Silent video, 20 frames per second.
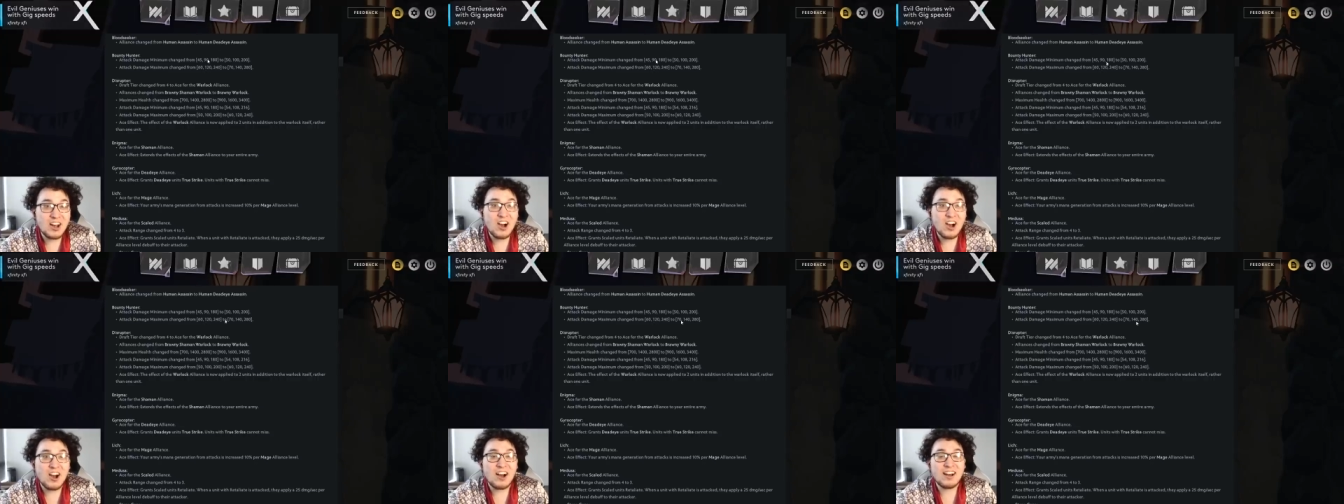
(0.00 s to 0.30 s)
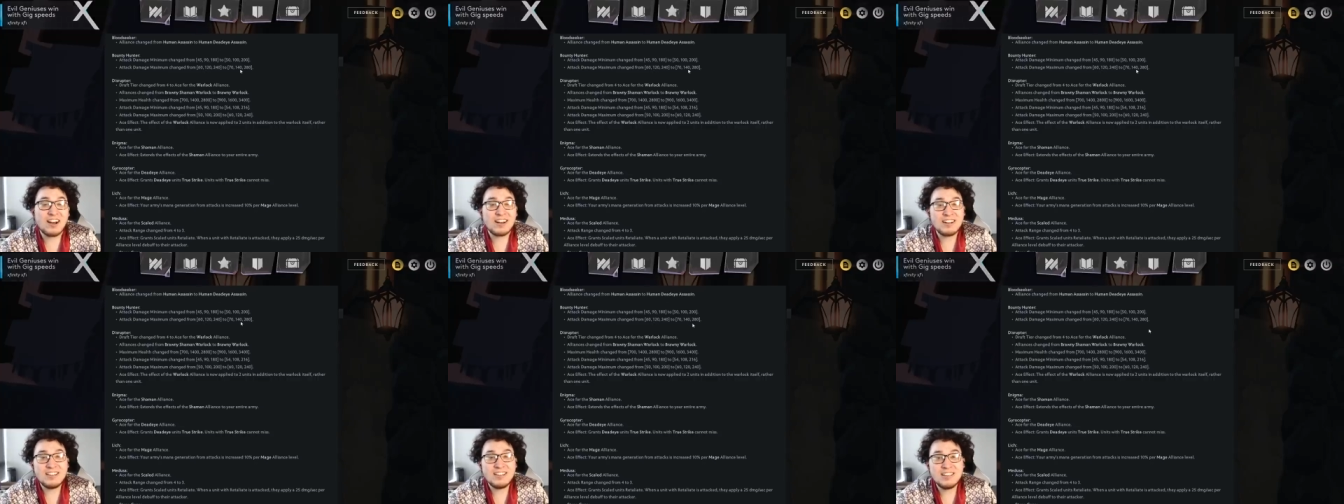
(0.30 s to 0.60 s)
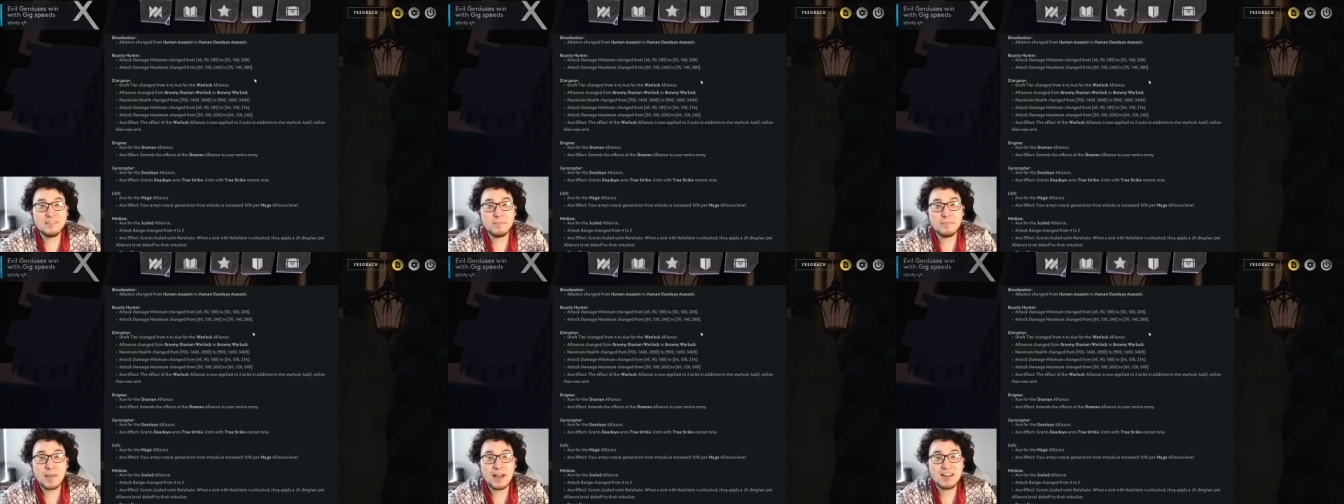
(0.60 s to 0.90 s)
Oh,
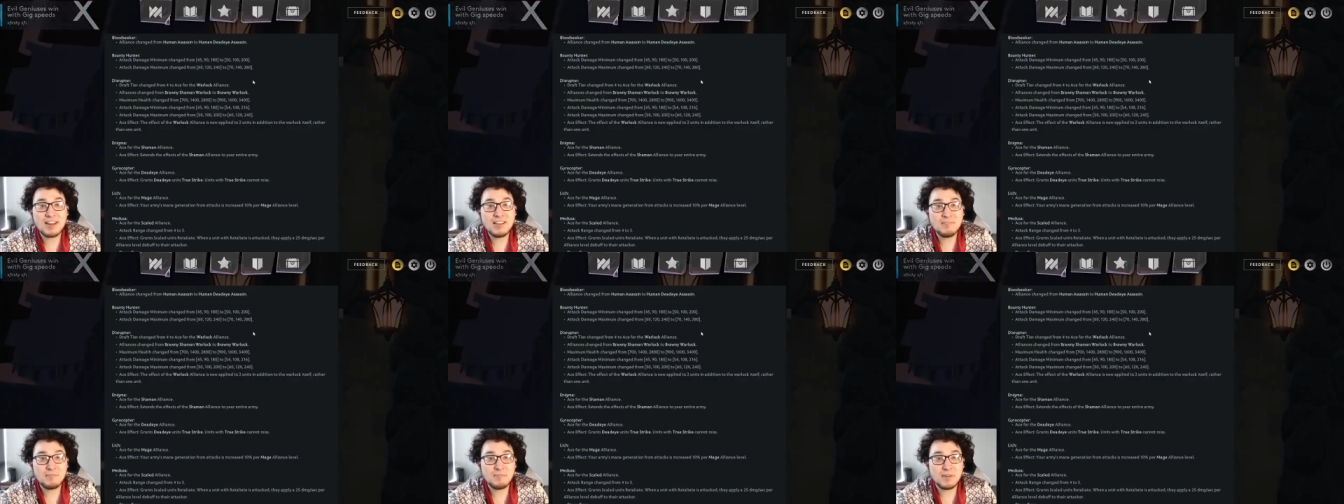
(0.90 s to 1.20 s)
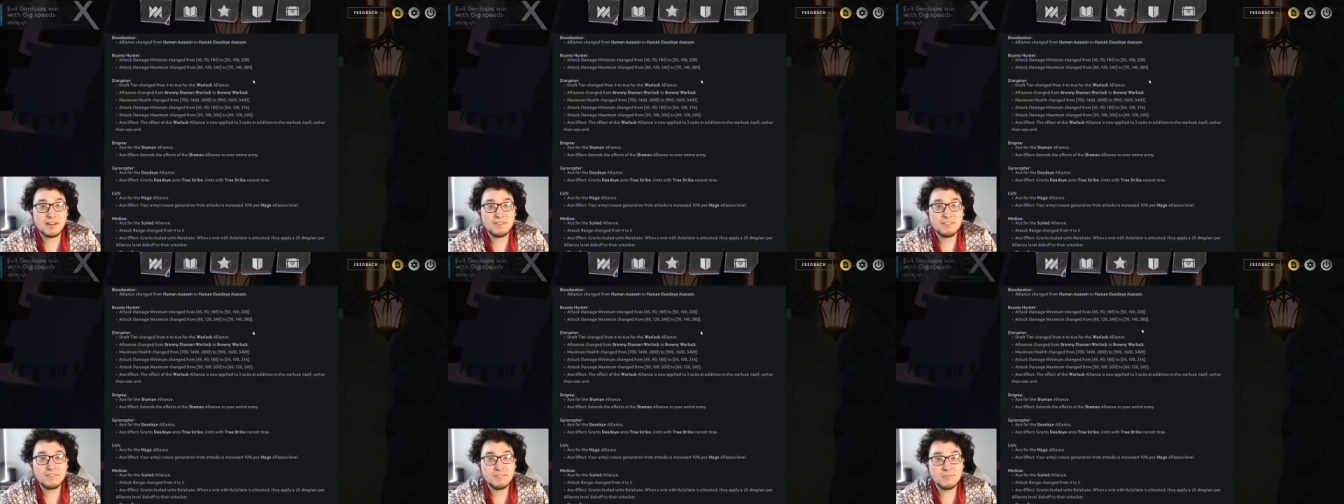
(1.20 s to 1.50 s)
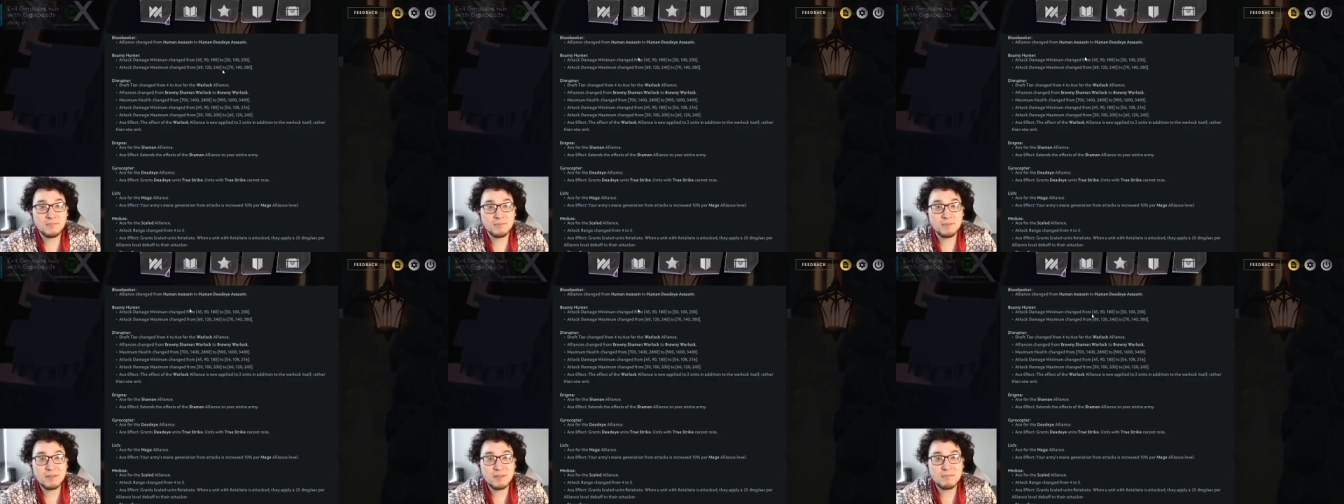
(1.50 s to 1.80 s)
the bounty buff
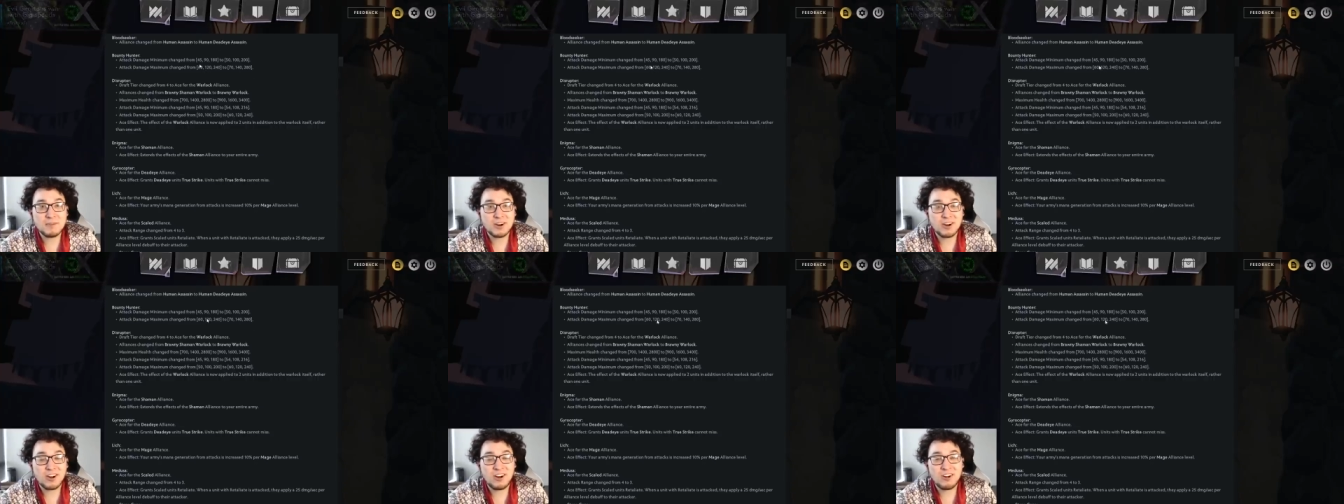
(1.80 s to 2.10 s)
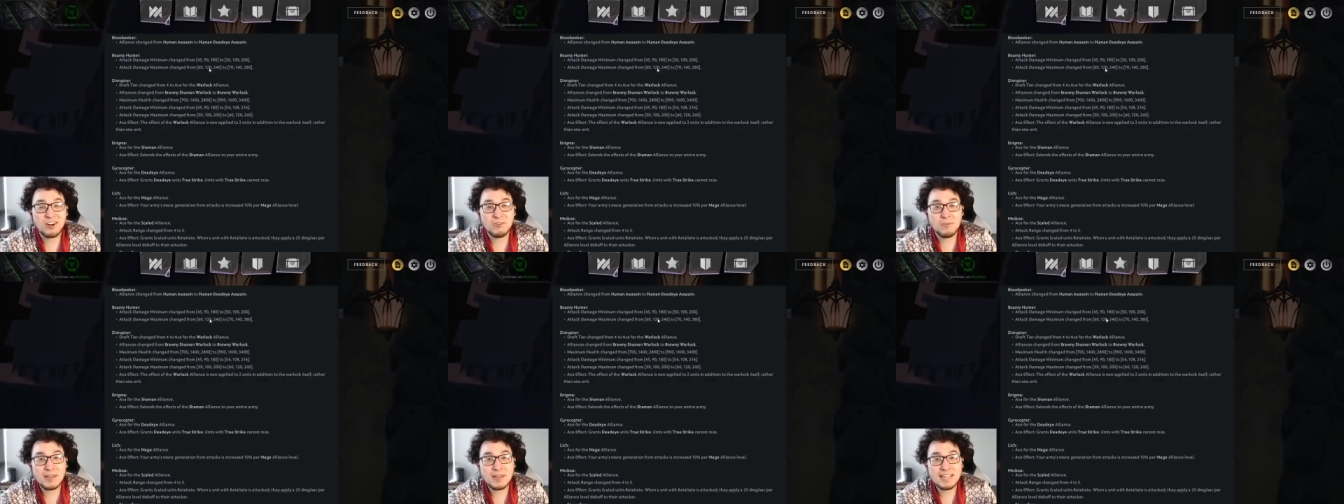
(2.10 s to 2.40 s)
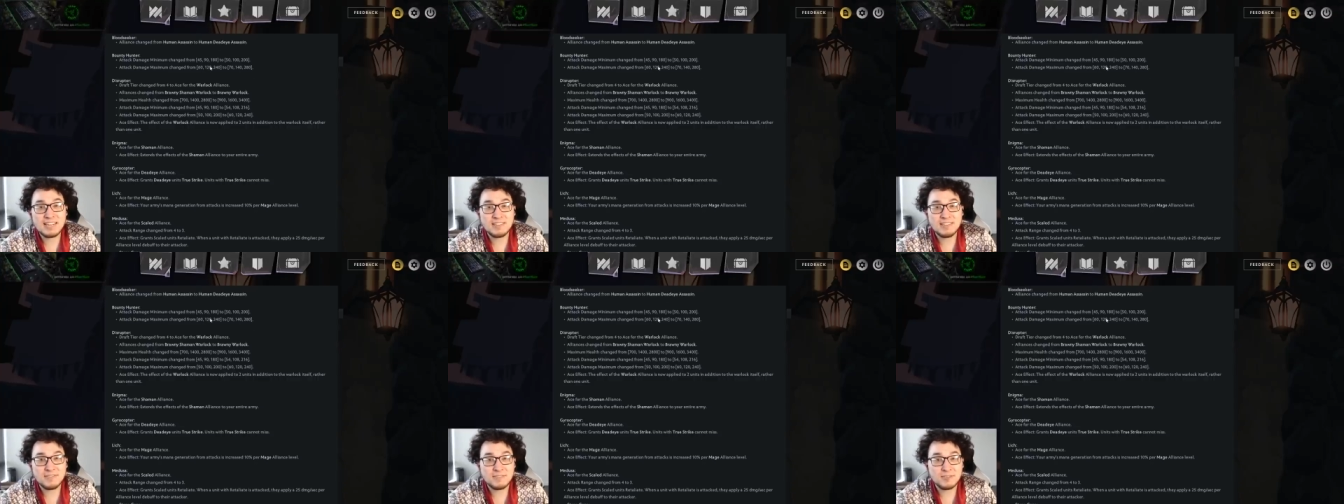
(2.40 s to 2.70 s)
we were all
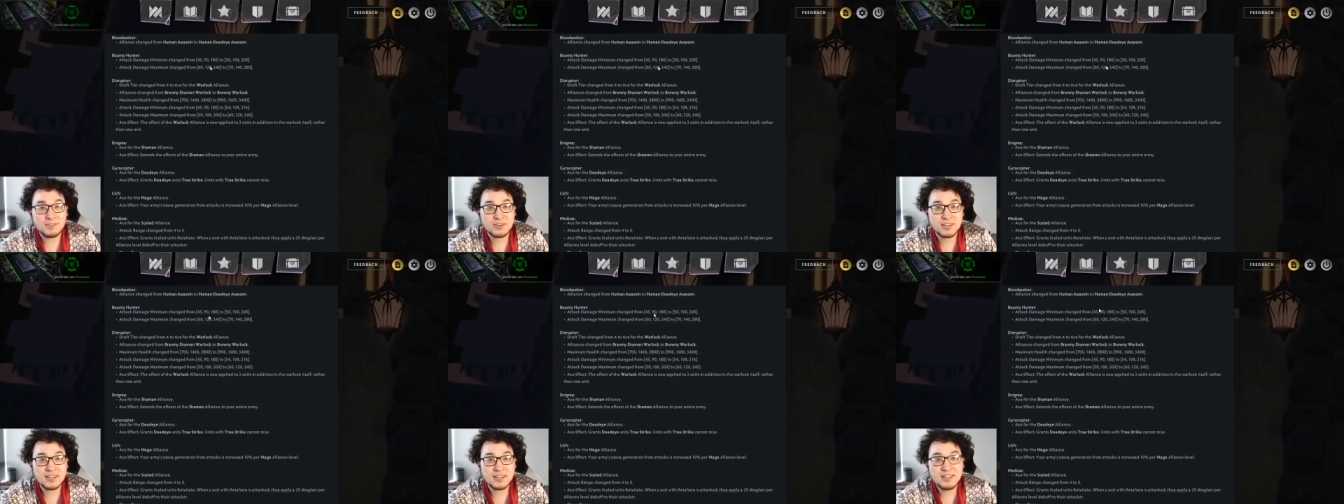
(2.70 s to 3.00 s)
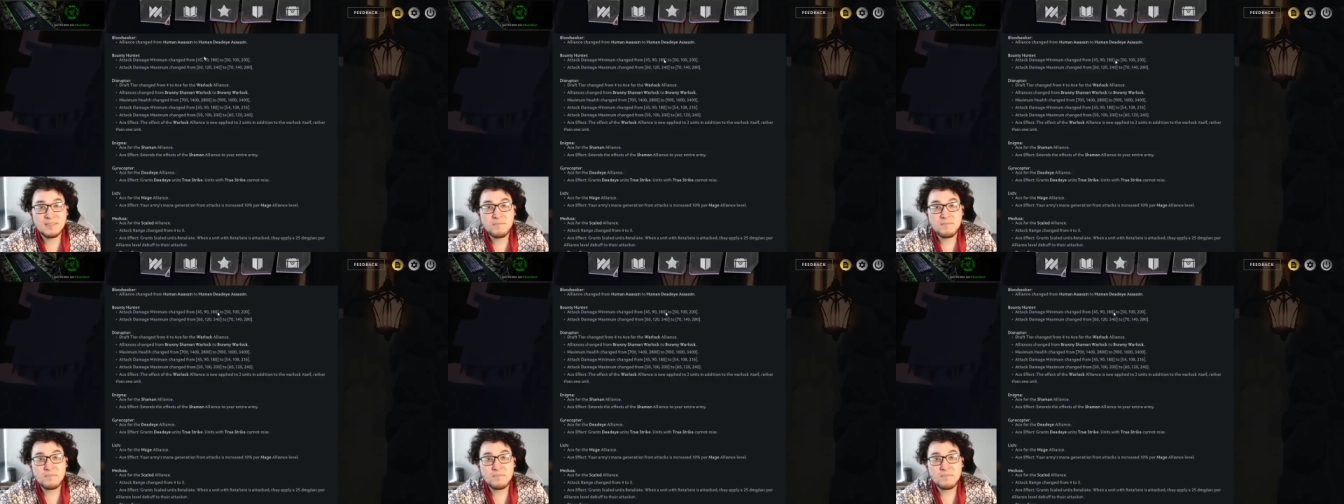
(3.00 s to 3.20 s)
waiting for.